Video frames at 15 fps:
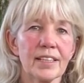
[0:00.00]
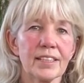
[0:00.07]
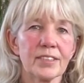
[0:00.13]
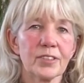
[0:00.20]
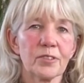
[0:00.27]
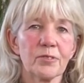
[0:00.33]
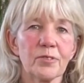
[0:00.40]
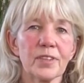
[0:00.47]
to
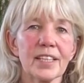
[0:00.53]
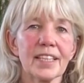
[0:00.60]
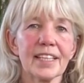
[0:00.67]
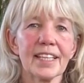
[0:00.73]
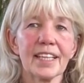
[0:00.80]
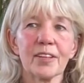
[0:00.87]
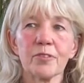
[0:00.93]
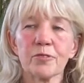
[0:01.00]

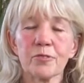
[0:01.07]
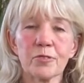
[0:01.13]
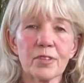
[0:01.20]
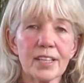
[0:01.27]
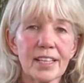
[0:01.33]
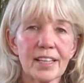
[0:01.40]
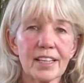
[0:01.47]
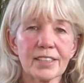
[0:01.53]
feeling
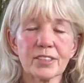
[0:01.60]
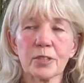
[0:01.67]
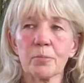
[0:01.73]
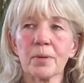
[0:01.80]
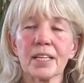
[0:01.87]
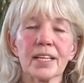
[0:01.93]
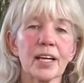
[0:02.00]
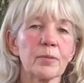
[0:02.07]
freer, to
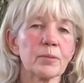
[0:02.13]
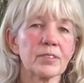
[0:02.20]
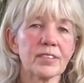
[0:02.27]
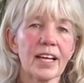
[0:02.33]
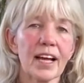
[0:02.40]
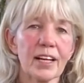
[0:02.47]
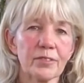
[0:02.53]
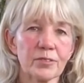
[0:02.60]
being able to
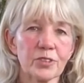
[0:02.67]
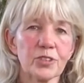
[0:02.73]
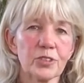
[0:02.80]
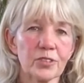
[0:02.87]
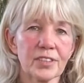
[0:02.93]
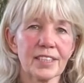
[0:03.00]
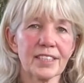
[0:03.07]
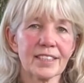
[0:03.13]
have
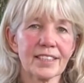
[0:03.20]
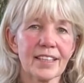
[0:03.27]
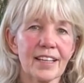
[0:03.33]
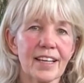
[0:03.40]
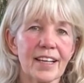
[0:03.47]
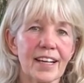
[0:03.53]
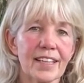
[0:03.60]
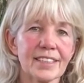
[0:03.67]
choice.
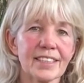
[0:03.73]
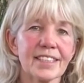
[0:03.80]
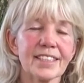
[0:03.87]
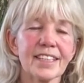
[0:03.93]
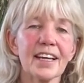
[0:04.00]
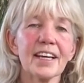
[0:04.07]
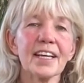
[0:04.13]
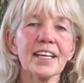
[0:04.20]
And
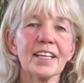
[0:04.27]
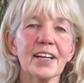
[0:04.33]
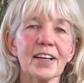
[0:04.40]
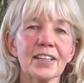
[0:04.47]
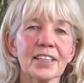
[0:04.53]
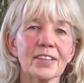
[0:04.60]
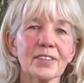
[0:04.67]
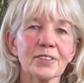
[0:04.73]
today
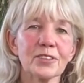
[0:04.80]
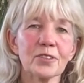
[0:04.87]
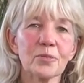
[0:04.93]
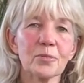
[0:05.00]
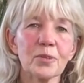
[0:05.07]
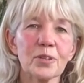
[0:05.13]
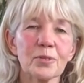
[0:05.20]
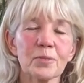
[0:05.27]
I'd like to
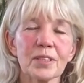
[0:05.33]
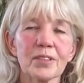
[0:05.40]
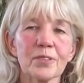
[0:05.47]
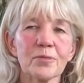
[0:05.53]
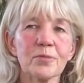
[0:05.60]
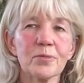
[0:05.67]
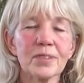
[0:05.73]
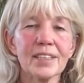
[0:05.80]
work with a
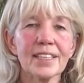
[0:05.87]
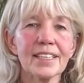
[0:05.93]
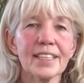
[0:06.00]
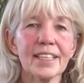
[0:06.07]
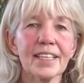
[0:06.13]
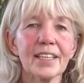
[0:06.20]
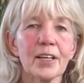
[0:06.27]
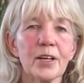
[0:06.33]

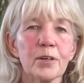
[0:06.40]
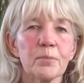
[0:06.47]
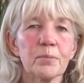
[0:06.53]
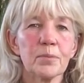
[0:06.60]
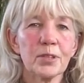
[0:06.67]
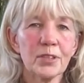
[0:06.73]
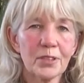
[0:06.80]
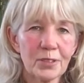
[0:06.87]
really
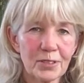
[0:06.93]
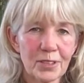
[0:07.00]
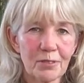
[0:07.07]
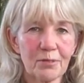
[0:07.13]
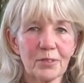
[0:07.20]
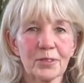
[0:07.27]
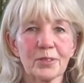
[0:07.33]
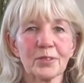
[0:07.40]

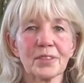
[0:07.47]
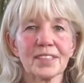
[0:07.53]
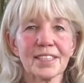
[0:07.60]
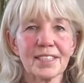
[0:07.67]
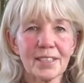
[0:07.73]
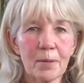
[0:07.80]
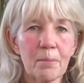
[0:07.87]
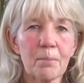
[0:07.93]
beautiful,
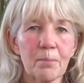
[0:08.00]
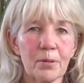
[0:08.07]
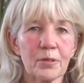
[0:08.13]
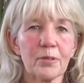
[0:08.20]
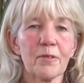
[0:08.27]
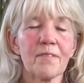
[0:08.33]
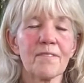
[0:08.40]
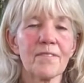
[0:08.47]

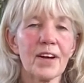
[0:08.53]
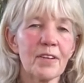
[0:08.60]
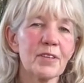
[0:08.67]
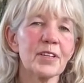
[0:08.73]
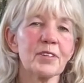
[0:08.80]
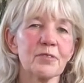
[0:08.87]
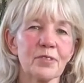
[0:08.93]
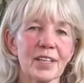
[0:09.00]
simple, very
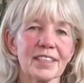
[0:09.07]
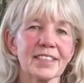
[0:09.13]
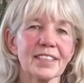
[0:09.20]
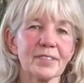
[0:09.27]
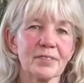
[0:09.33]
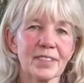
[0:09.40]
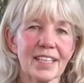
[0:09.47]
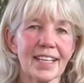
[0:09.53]

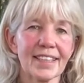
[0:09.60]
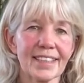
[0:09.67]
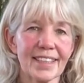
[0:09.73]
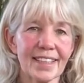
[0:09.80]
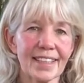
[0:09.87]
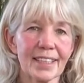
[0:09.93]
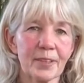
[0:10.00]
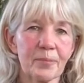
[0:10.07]
effective
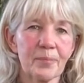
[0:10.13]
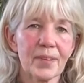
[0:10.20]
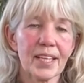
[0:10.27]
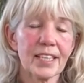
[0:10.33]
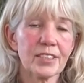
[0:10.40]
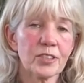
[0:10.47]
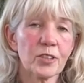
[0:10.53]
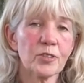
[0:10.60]
technique.
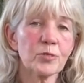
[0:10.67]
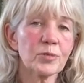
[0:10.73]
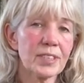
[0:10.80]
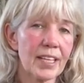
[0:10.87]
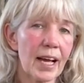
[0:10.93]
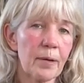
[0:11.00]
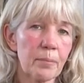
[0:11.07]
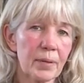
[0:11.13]
It's called
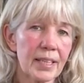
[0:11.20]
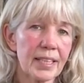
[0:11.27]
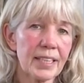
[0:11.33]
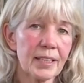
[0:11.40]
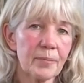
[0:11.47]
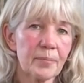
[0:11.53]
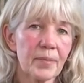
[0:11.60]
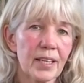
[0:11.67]
tapping.
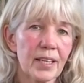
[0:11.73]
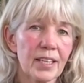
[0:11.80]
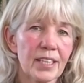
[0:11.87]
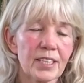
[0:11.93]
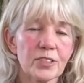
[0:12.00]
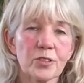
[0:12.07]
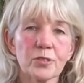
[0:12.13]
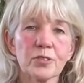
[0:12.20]

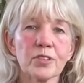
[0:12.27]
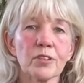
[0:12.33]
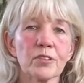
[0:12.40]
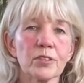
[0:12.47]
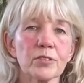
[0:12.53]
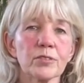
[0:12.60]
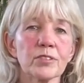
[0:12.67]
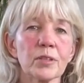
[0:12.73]
It's also
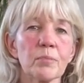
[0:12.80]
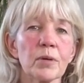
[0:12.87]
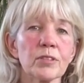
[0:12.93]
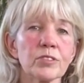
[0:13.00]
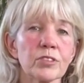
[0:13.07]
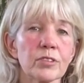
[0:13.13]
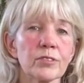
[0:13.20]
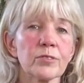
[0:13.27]
called
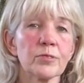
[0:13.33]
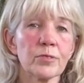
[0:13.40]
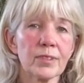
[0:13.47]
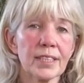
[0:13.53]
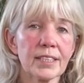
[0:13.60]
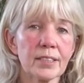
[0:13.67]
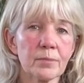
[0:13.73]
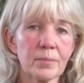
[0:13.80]
emotional
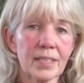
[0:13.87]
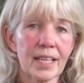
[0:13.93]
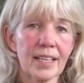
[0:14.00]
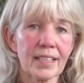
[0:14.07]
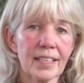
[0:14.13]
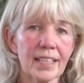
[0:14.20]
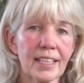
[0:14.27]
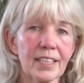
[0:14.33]
freedom
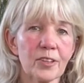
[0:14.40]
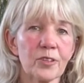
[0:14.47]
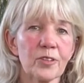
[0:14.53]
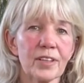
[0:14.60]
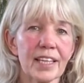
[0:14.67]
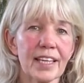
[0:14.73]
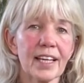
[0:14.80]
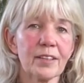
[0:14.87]
technique, or
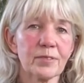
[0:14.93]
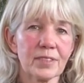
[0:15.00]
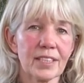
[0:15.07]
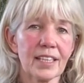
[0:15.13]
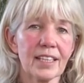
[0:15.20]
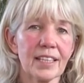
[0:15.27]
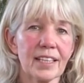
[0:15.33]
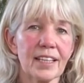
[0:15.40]

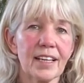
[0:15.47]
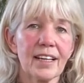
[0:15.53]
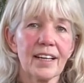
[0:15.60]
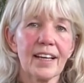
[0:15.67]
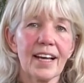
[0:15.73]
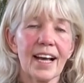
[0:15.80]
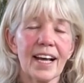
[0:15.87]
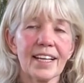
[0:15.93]
EFT.
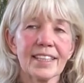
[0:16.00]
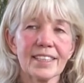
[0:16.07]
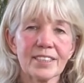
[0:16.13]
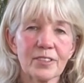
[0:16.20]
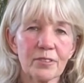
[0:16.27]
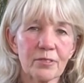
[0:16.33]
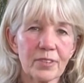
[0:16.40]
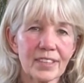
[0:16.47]
And it's a
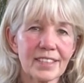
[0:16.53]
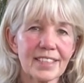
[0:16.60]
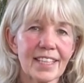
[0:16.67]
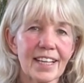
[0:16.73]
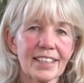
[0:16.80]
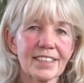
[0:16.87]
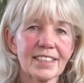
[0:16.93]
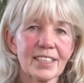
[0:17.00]

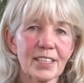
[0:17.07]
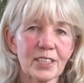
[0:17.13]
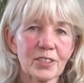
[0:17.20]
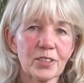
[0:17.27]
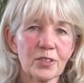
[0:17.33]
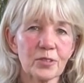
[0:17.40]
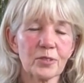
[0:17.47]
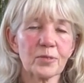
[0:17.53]
fantastic
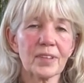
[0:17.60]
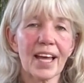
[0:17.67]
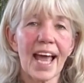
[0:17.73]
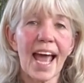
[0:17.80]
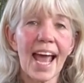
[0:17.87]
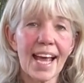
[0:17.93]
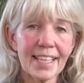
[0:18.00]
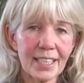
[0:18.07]
tool that
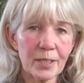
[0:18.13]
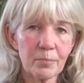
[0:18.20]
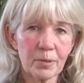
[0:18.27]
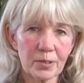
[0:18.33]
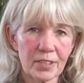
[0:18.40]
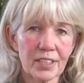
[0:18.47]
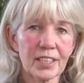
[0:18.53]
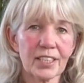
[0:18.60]

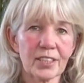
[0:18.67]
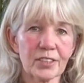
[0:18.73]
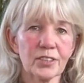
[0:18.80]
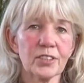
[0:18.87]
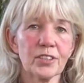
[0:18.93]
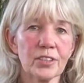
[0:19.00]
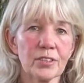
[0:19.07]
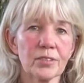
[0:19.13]
anybody can
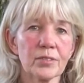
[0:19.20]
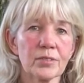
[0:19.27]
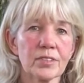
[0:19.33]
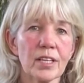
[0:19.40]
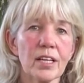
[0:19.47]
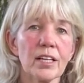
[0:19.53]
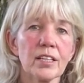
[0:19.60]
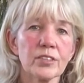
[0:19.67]
use
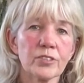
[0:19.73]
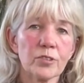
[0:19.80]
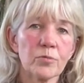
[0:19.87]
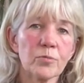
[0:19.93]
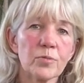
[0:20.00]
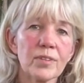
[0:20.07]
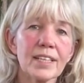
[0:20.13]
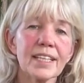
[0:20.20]
to
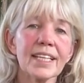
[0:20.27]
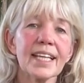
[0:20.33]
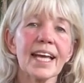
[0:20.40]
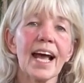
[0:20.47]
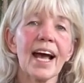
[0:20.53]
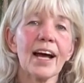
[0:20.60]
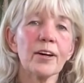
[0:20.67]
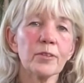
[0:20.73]
really
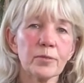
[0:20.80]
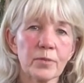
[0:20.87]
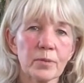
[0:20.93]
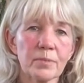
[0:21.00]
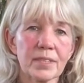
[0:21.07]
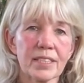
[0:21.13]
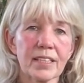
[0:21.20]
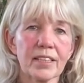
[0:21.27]
help
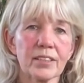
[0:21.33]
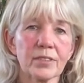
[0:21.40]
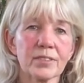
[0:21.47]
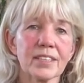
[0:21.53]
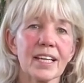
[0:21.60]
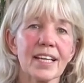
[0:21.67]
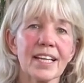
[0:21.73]
themselves